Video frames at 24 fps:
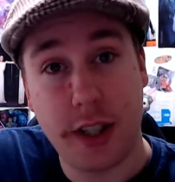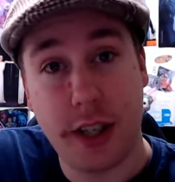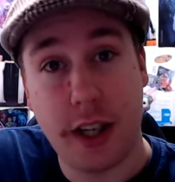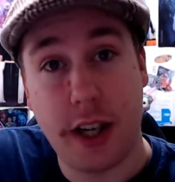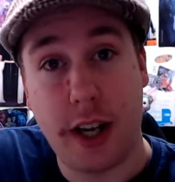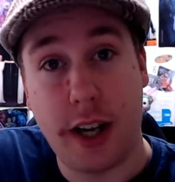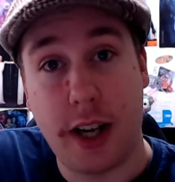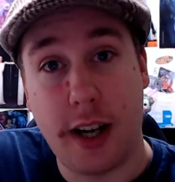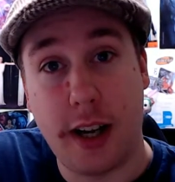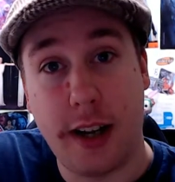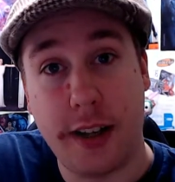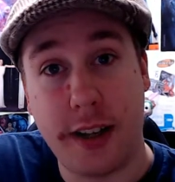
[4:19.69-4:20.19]

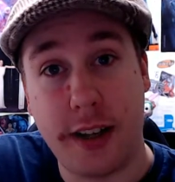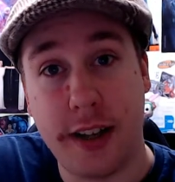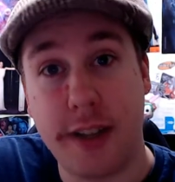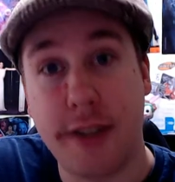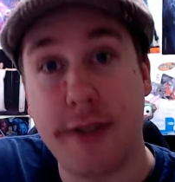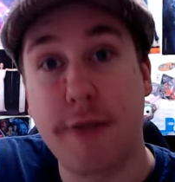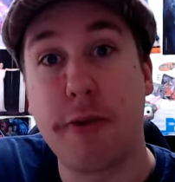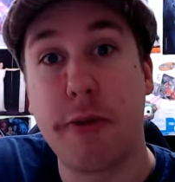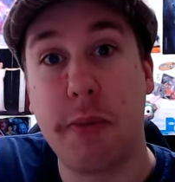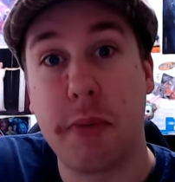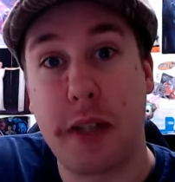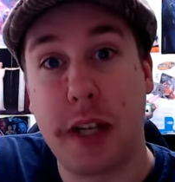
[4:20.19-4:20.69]
This is
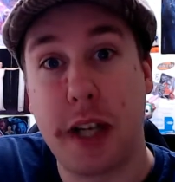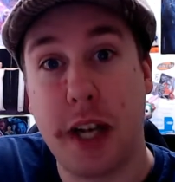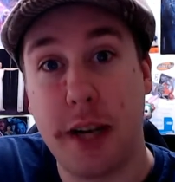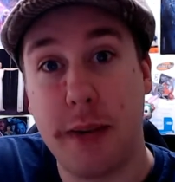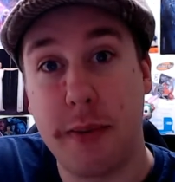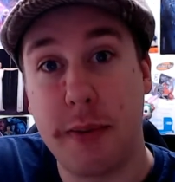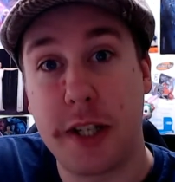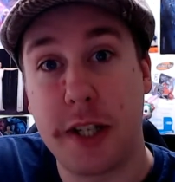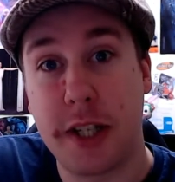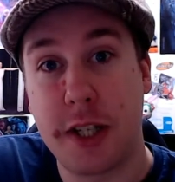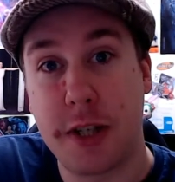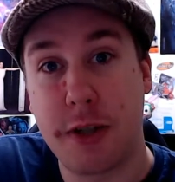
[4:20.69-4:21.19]
from
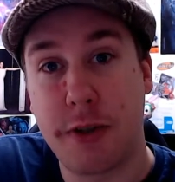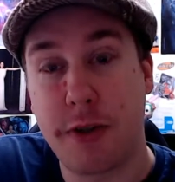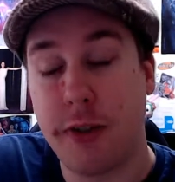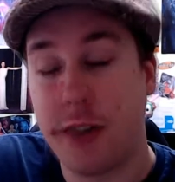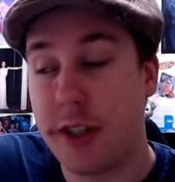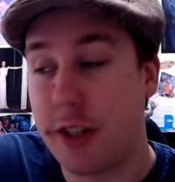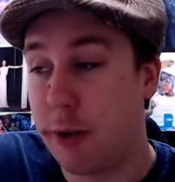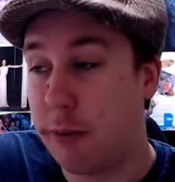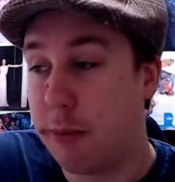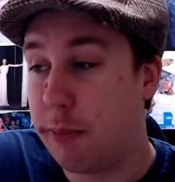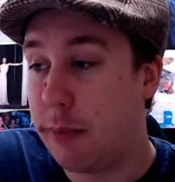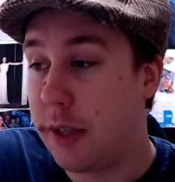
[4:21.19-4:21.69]

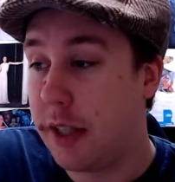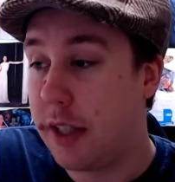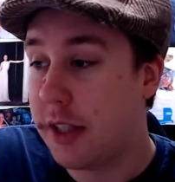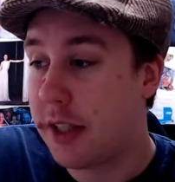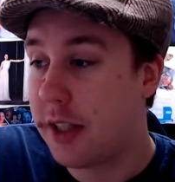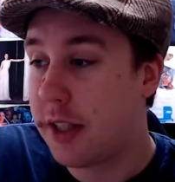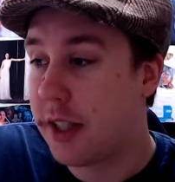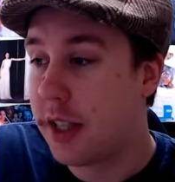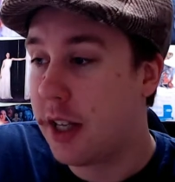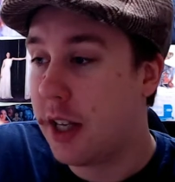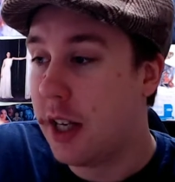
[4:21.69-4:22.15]
gamesindustry.biz.